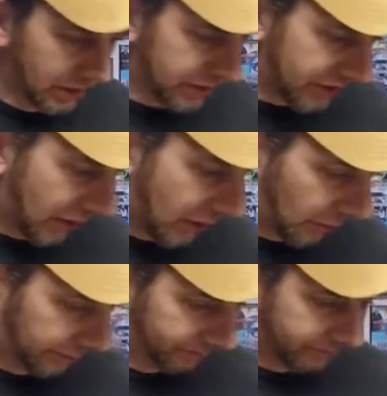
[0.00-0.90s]

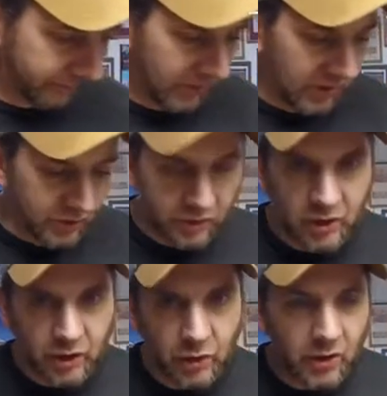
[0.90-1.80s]
So, you
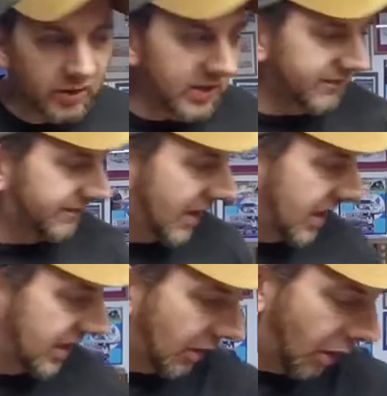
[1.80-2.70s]
can currently
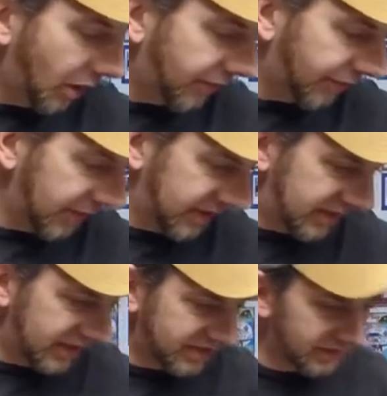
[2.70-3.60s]
find all three of
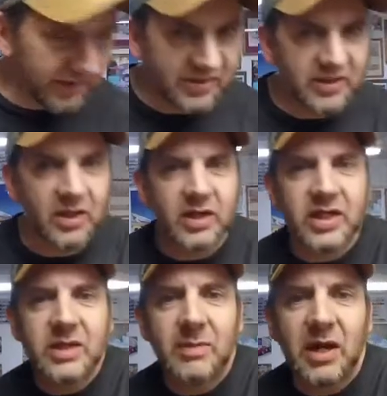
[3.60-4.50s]
these listed on
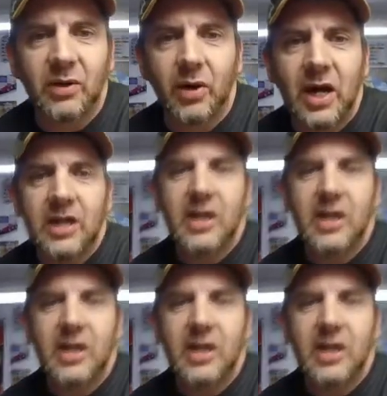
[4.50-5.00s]
eBay right